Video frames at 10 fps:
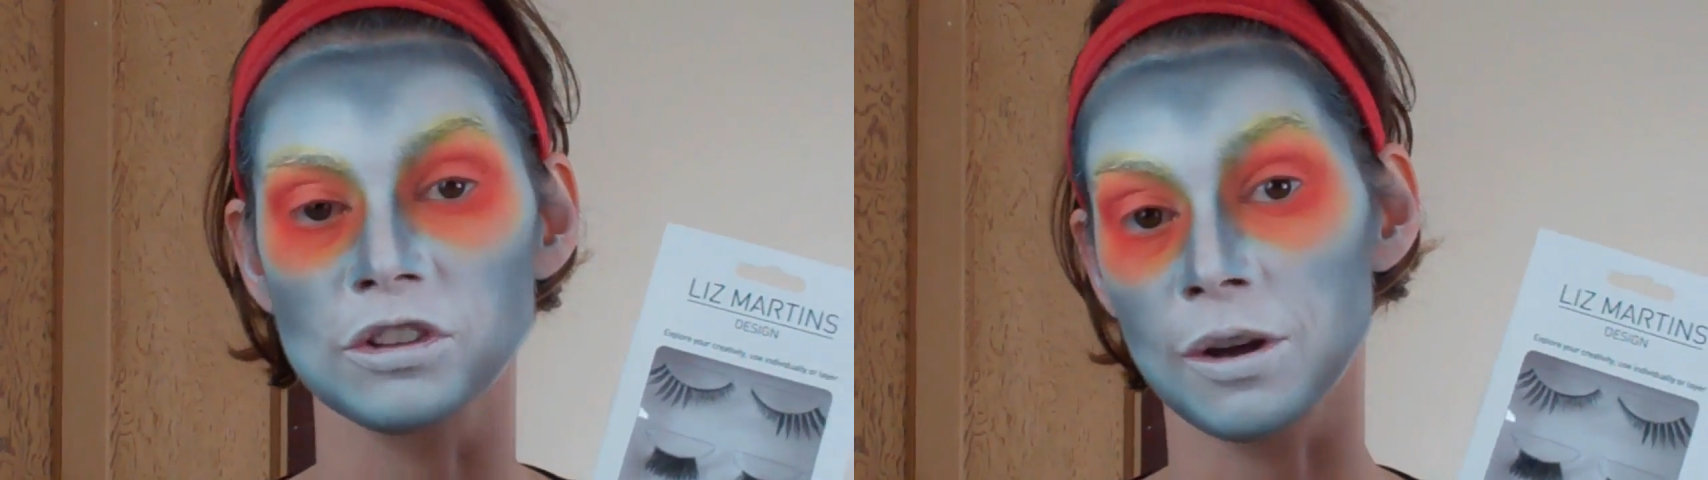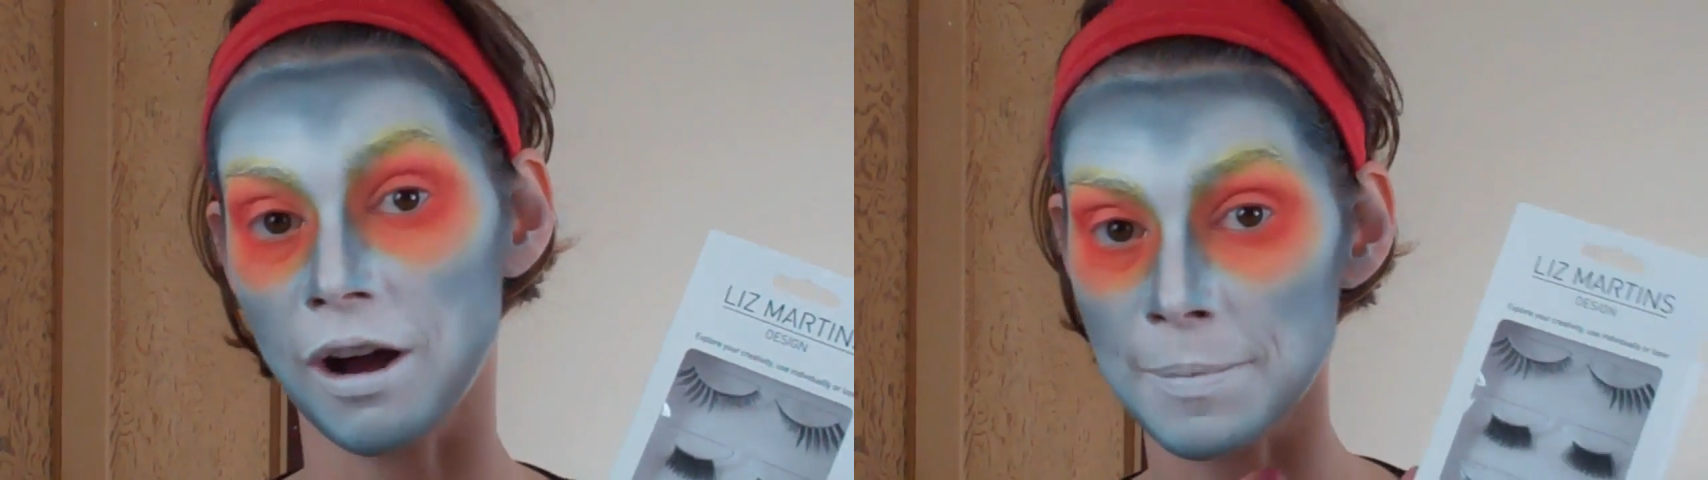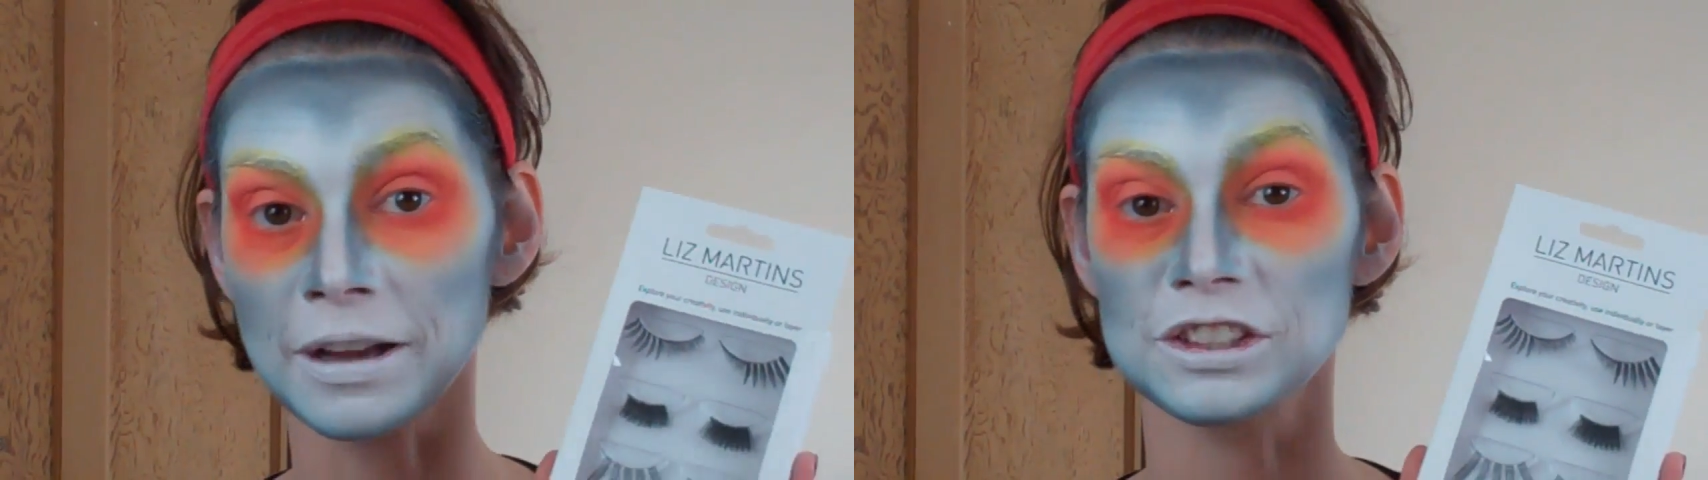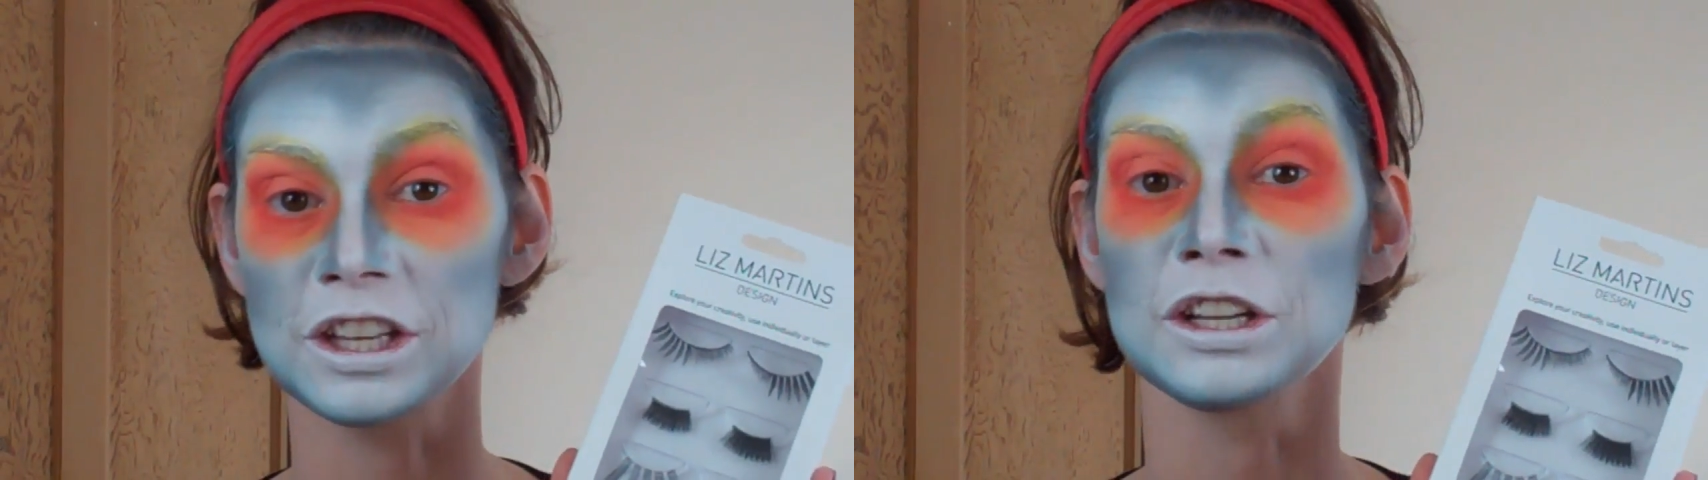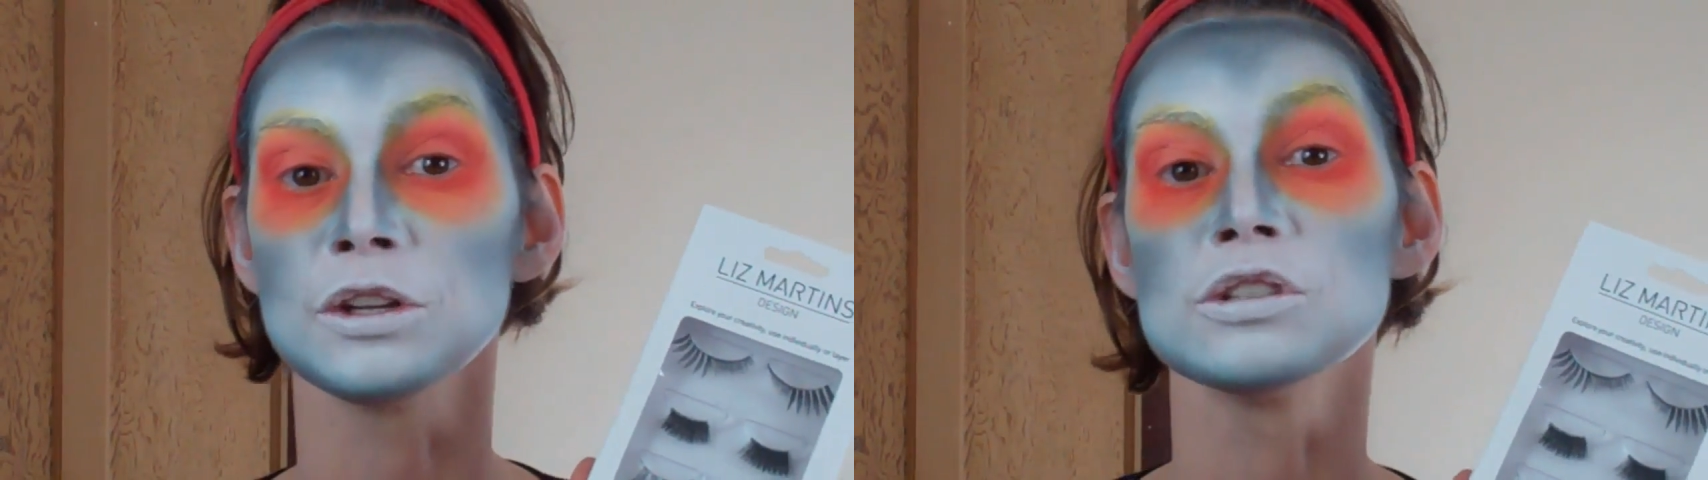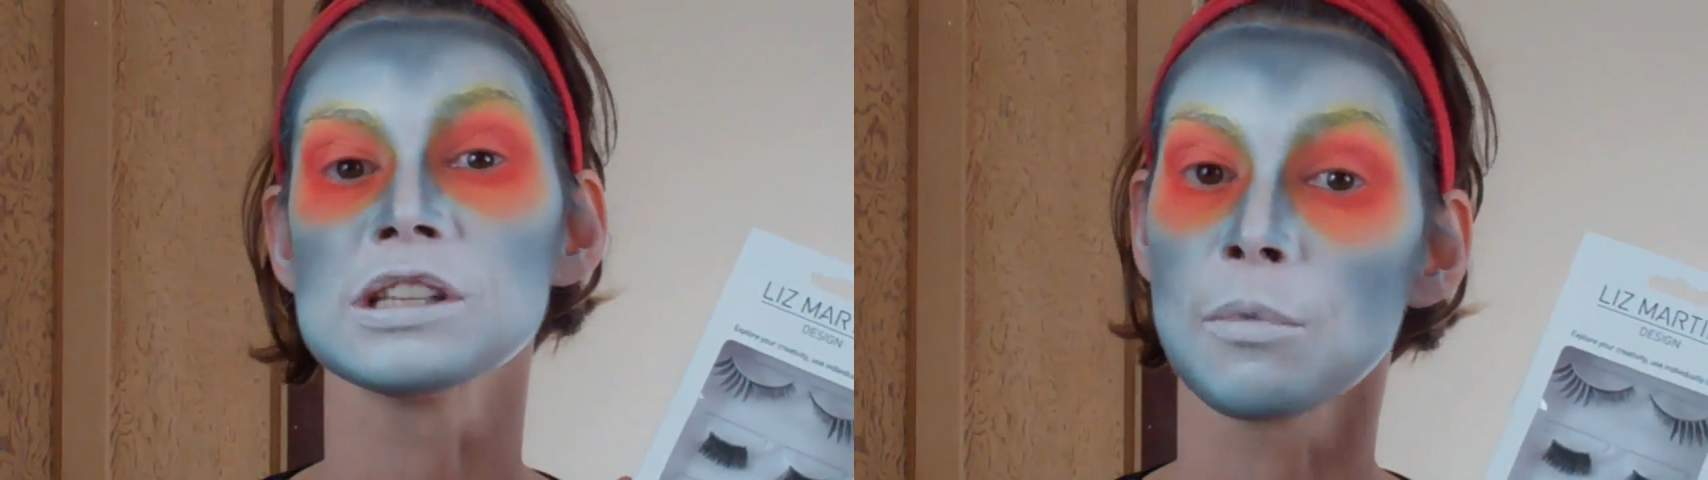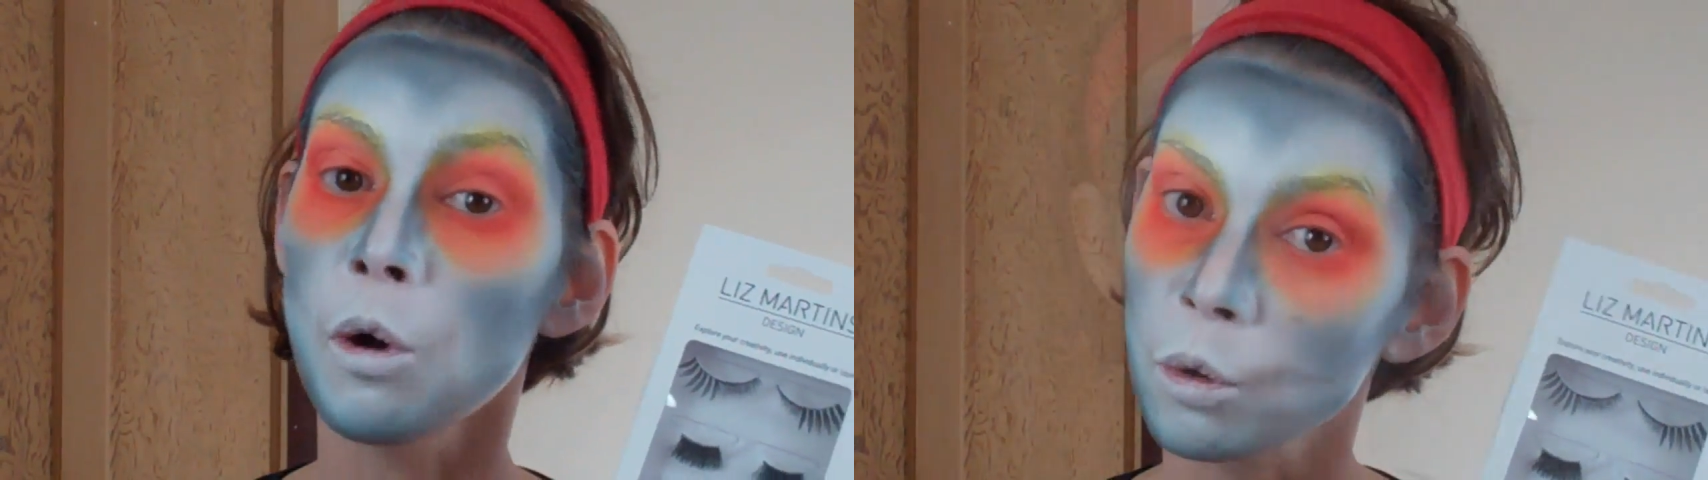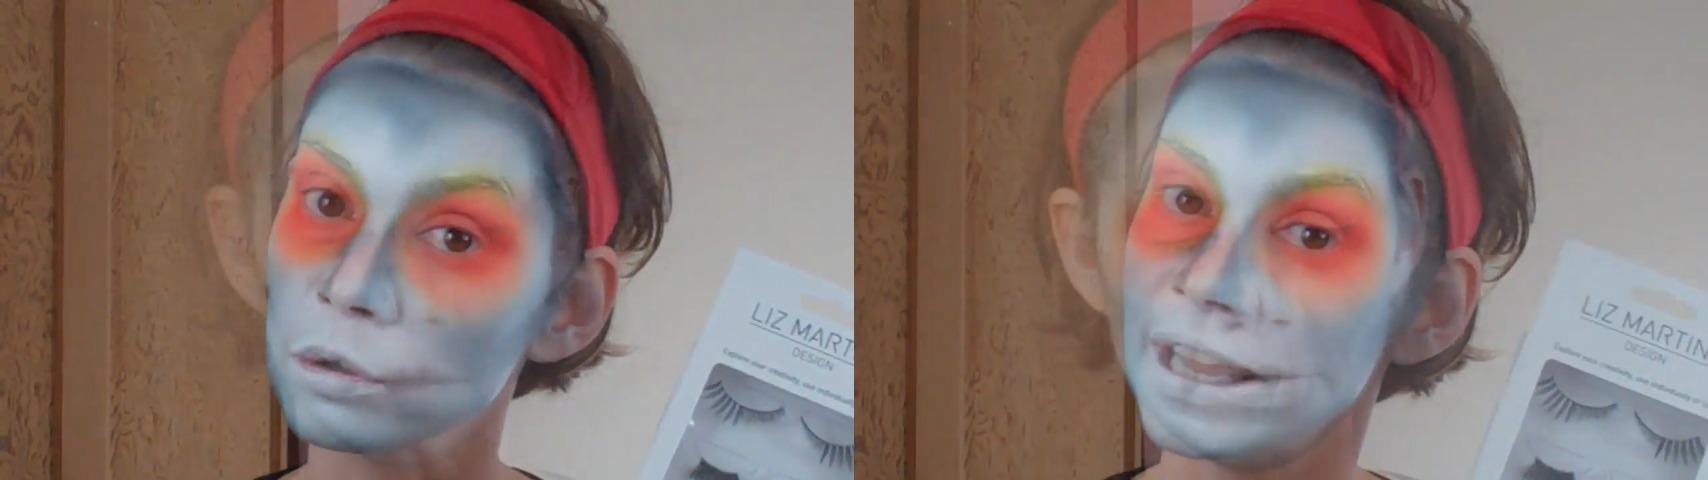So I'm actually going to use them all.